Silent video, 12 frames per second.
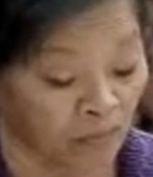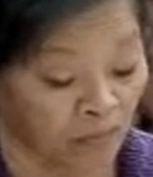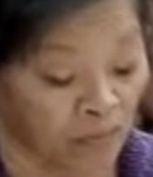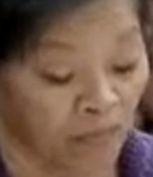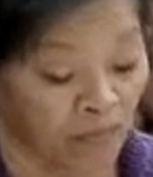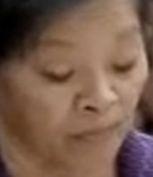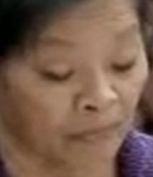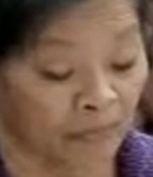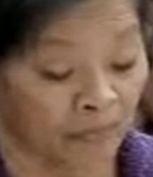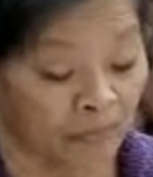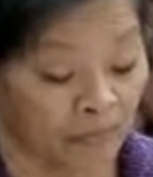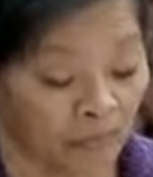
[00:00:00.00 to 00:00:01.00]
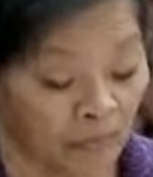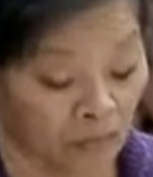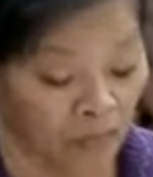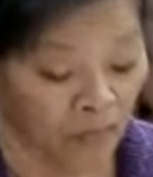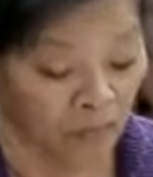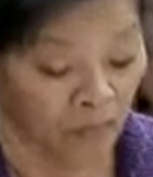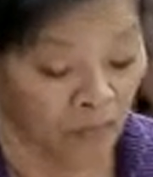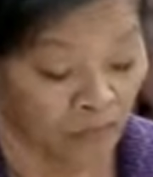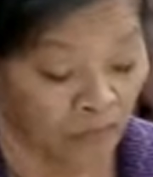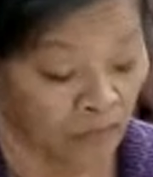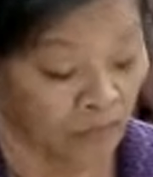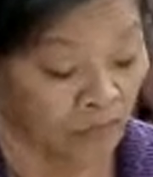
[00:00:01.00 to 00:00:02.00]

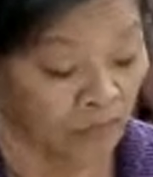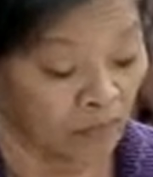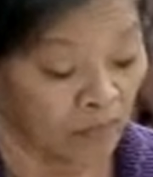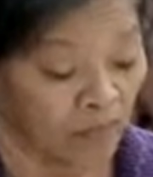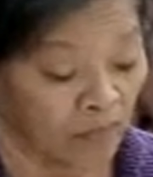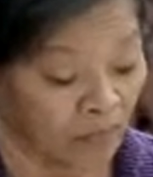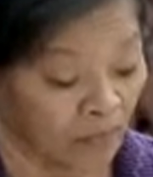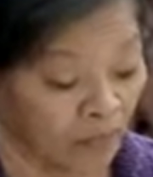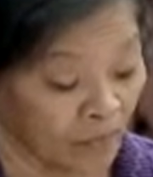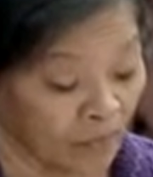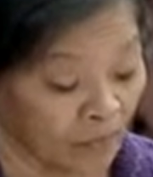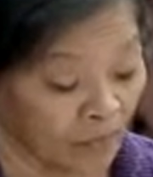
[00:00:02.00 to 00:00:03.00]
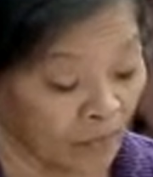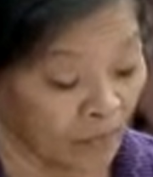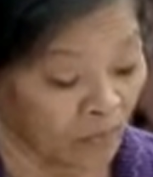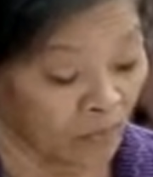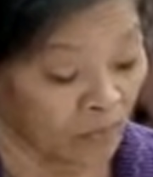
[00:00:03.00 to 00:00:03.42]
(not speaking)